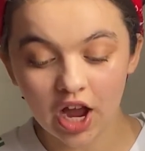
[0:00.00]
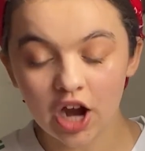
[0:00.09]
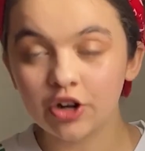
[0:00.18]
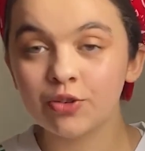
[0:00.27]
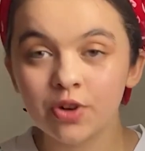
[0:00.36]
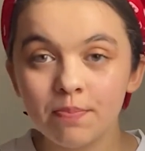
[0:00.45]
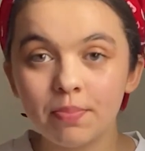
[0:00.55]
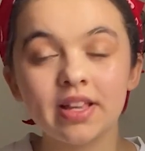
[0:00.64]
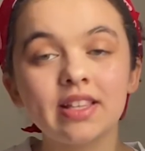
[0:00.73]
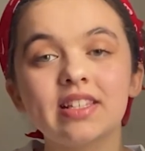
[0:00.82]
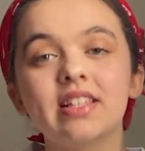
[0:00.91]
group
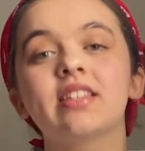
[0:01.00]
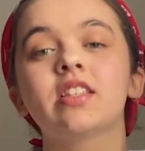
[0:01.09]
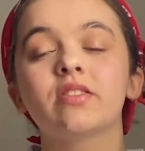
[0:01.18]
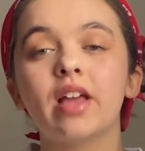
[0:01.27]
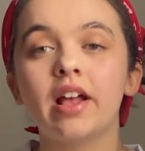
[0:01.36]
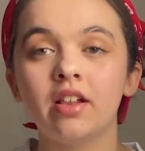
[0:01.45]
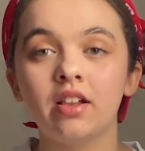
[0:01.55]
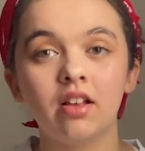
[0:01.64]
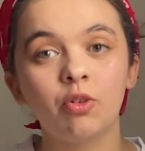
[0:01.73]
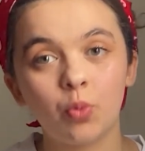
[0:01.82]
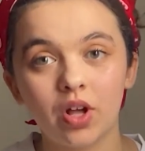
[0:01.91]
consists of,
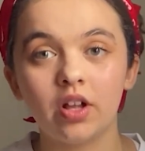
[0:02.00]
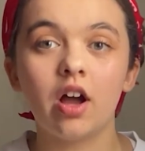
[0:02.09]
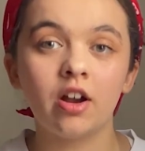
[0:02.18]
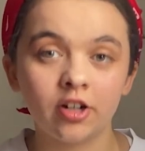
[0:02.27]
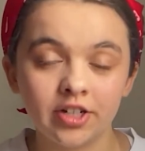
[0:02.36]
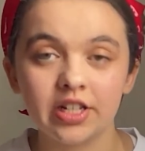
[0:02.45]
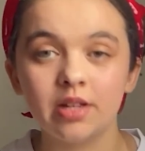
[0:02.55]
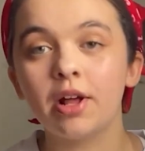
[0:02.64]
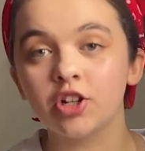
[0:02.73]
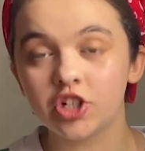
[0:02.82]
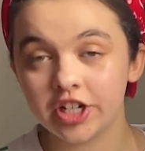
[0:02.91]
well, our team,
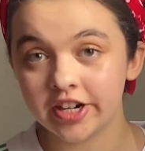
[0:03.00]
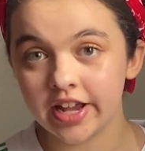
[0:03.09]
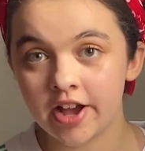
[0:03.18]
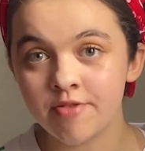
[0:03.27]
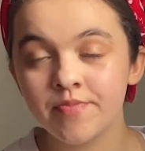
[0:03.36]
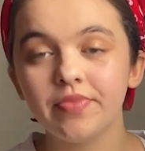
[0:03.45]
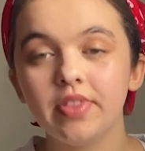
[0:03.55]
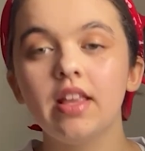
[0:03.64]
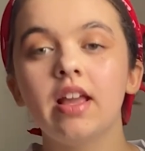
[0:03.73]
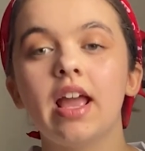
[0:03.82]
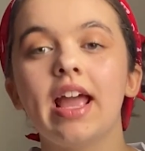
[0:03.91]
Algeria,
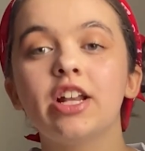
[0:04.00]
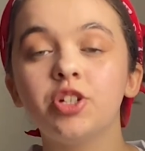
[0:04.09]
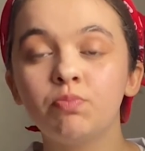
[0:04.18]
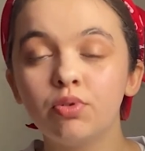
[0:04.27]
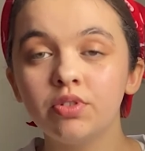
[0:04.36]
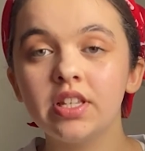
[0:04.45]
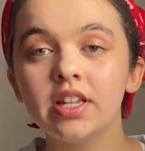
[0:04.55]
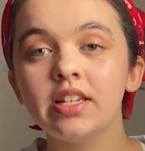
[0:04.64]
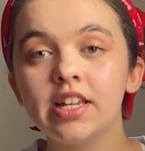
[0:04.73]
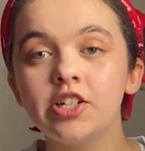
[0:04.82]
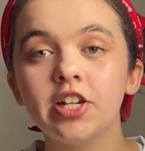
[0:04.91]
and Djibouti,
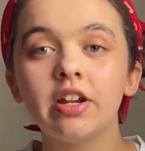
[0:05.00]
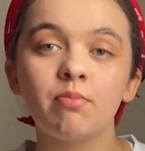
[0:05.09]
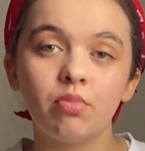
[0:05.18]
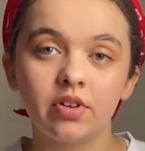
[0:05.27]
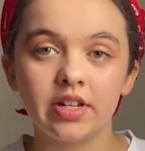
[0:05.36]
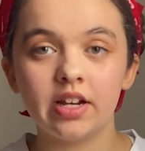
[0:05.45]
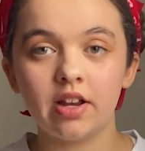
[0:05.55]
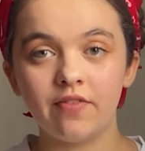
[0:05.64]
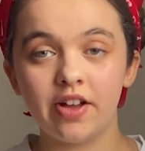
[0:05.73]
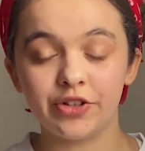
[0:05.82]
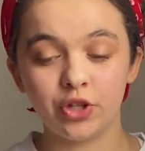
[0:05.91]
Niger, and Burkina
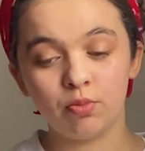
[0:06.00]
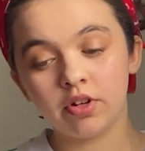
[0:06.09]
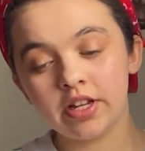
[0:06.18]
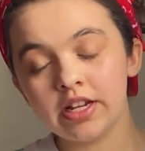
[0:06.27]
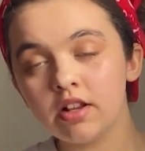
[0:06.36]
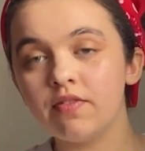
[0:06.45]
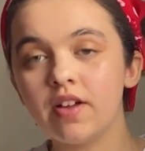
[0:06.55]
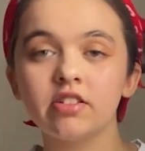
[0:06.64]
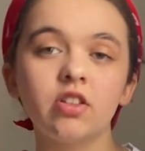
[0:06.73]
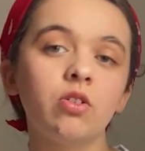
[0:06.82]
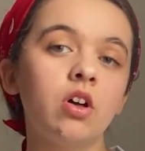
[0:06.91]
Faso. Burkina
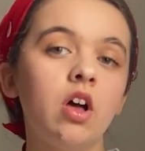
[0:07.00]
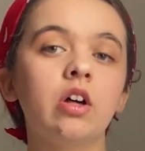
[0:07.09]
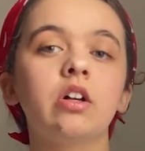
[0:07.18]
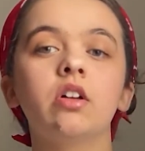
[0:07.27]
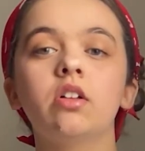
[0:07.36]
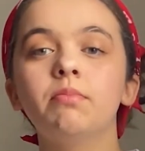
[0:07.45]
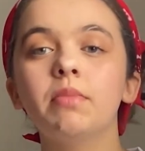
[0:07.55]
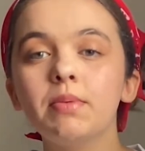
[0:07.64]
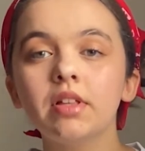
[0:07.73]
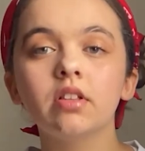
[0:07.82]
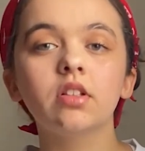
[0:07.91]
Faso,
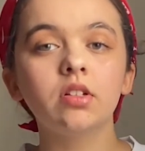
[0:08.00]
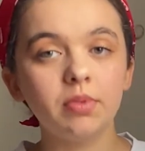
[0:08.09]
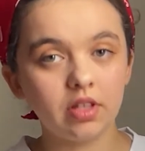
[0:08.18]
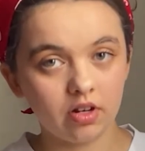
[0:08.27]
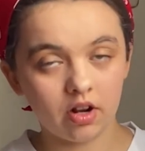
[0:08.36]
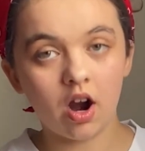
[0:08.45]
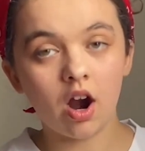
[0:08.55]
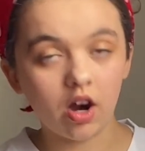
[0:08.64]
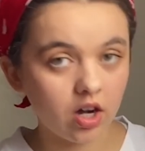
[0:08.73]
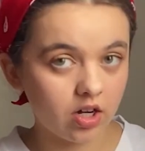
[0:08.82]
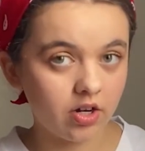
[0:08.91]
maybe a little bit of a
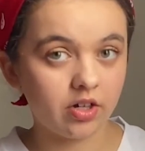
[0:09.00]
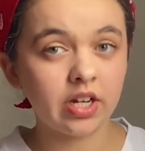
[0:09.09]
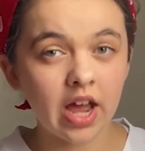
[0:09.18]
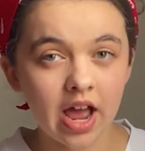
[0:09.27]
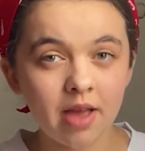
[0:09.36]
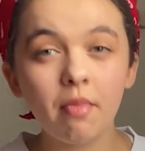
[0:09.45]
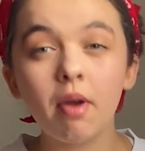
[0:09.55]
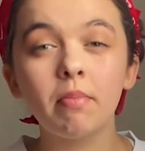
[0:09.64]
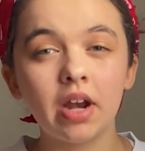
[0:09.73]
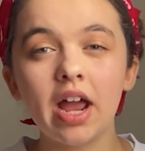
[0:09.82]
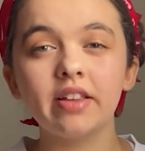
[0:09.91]
harder time,
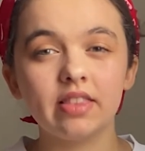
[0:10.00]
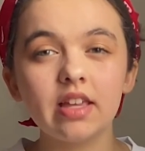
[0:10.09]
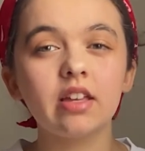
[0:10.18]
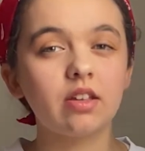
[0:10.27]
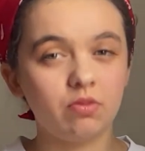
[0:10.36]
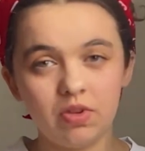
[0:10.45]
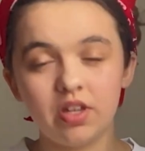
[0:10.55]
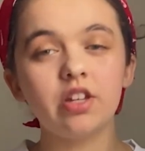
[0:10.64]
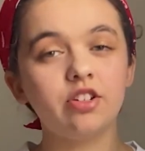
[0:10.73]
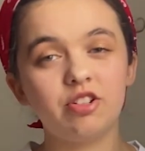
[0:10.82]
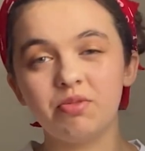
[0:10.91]
but I think we
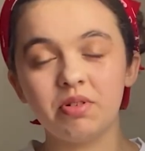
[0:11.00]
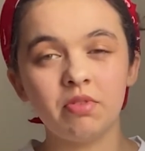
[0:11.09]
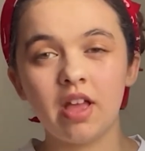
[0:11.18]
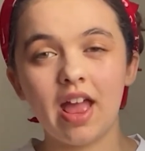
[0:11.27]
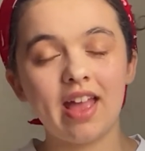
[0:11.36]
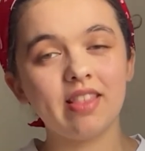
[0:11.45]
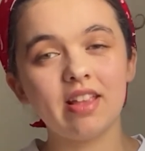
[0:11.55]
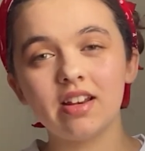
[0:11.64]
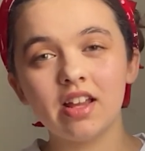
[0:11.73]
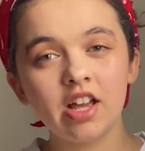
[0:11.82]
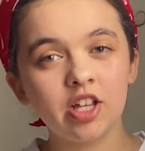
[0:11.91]
can do it. And
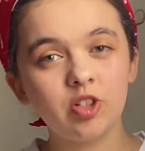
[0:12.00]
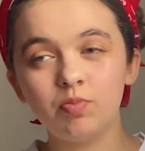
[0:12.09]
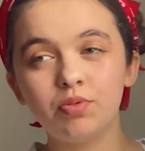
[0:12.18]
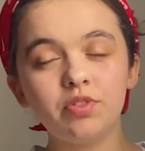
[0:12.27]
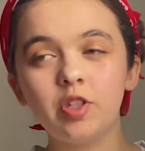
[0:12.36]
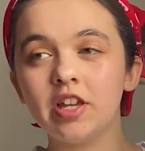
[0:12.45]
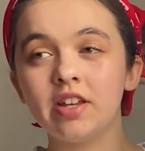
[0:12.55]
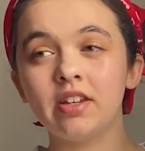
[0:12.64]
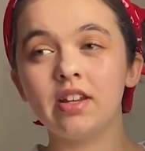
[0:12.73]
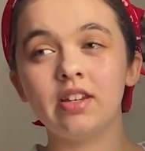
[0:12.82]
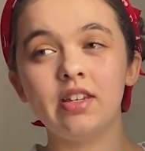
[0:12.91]
then Djibouti
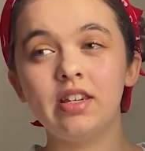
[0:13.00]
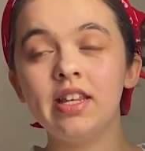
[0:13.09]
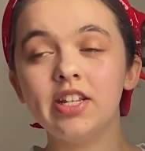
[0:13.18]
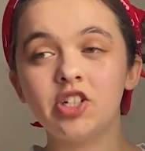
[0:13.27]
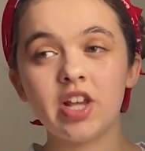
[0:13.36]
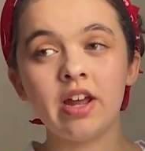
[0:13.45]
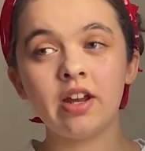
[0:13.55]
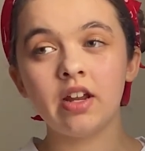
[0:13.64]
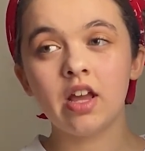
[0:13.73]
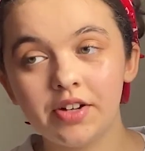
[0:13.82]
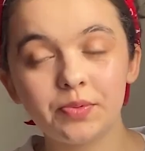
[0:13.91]
and Niger,
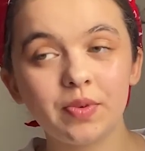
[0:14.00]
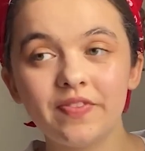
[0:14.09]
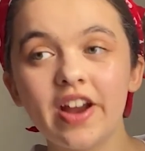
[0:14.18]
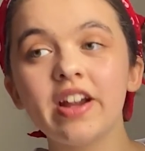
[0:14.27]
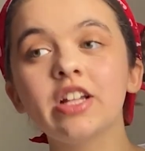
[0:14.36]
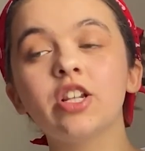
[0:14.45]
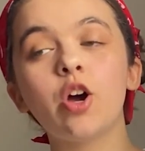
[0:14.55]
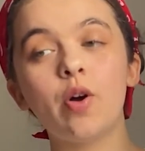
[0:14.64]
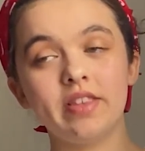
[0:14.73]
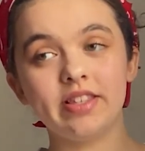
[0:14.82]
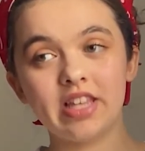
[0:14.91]
we're very low
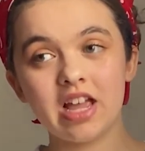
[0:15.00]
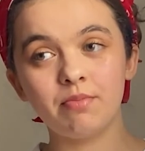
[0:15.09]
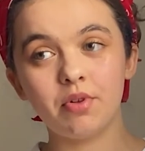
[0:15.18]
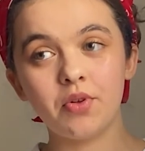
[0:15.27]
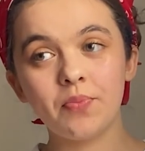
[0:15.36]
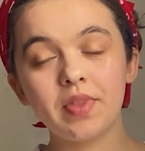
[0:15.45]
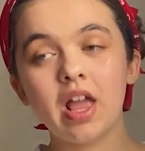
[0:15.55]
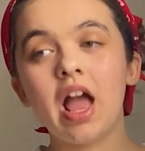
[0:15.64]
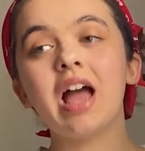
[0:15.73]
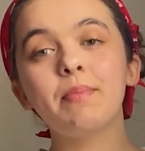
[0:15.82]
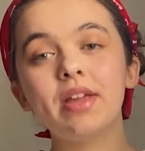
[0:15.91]
on the table.
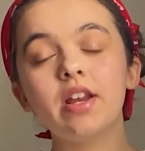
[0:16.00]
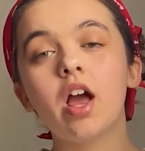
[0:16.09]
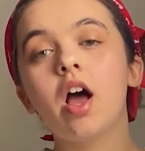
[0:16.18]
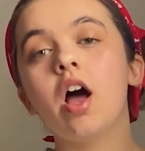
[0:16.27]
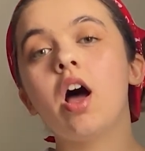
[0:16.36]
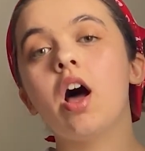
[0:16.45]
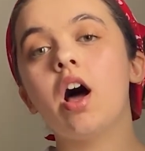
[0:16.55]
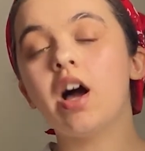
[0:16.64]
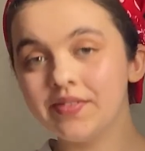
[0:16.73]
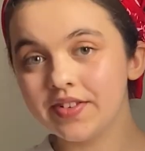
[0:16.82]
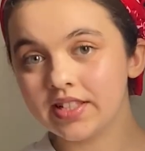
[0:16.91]
I mean,
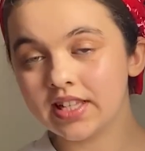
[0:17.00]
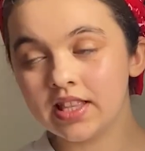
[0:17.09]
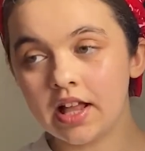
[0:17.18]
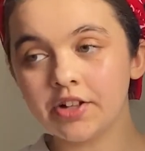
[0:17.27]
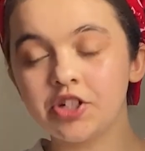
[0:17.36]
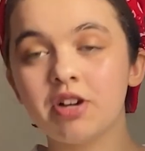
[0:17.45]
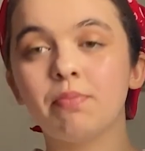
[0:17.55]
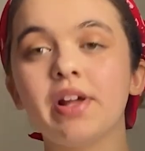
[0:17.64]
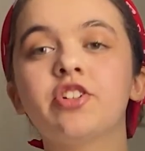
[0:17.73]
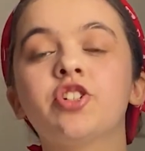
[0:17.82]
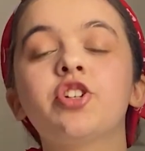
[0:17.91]
obviously the Algerian
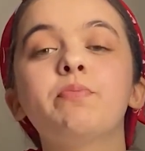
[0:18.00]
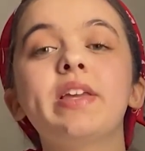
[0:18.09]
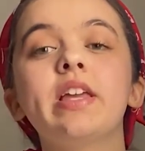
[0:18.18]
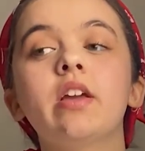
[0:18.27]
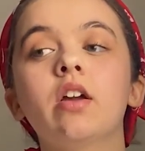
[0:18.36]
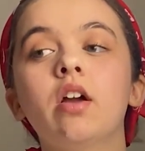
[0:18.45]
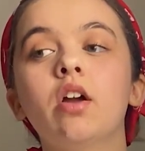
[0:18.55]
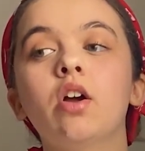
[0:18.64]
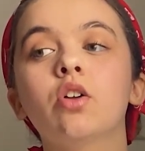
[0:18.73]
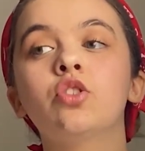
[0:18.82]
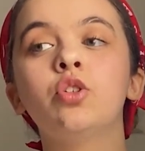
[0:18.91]
players shouldn't be
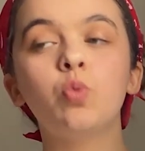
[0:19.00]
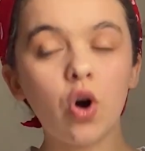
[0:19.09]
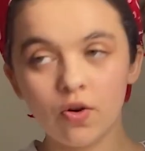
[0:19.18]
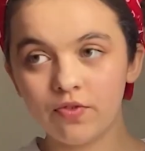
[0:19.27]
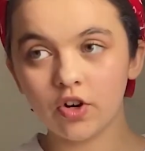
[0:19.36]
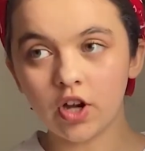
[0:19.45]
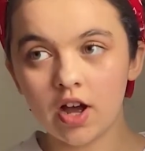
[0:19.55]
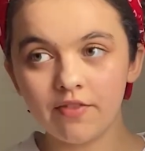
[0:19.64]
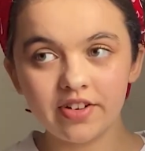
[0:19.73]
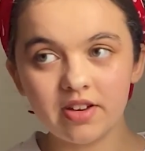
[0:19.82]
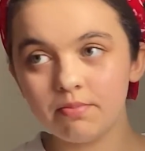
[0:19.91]
too
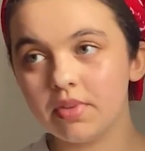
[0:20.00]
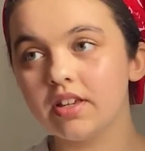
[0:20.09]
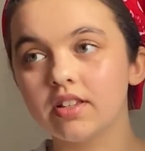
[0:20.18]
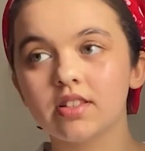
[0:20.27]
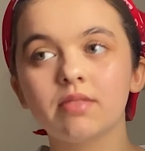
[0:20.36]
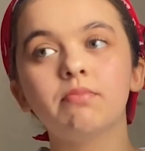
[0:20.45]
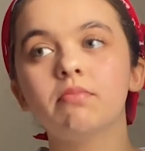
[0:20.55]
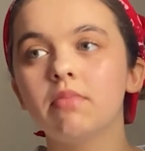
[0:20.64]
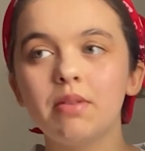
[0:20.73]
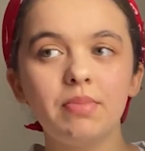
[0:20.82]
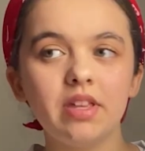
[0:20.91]
overconfident because
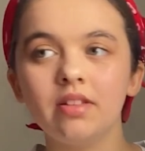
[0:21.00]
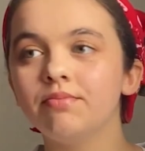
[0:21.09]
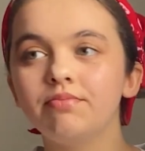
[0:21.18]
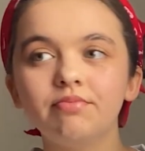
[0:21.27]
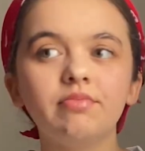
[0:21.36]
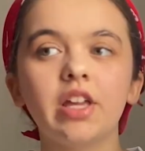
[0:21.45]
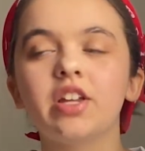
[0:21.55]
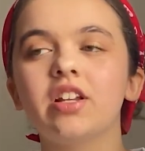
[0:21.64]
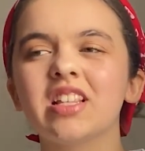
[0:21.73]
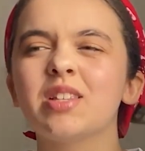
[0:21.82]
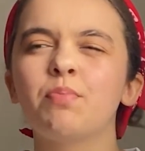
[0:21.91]
maybe they could
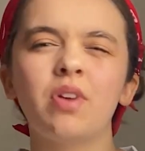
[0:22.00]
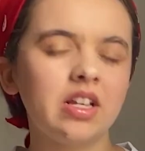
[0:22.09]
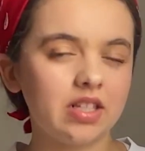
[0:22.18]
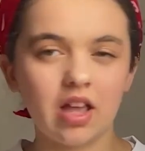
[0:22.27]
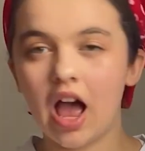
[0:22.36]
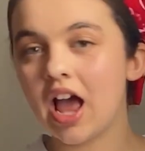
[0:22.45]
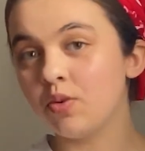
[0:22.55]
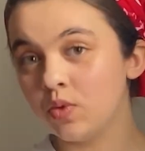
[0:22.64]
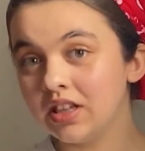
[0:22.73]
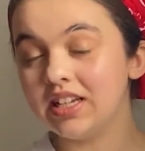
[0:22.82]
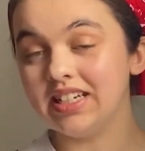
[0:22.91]
get surprised. I
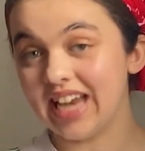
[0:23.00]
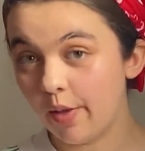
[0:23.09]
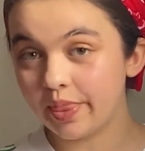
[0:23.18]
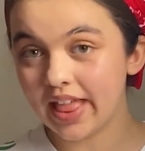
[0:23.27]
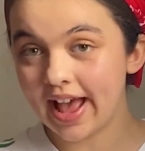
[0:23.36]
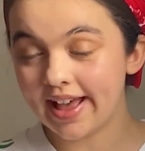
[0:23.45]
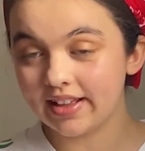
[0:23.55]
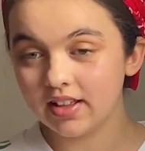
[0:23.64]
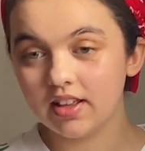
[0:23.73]
really doubt that